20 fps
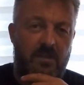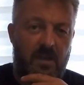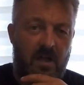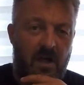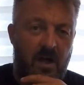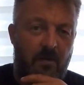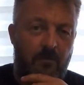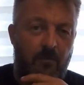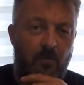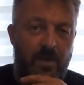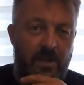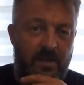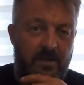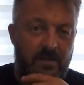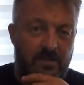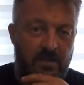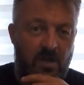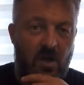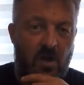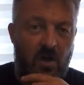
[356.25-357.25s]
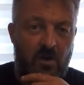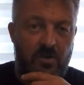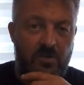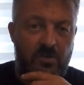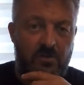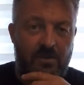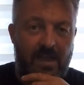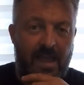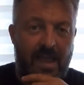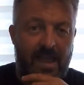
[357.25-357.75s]
upwind as hard as
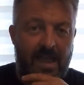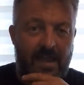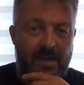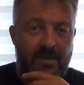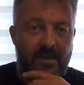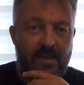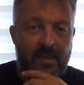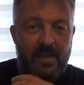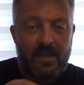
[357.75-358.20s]
you can.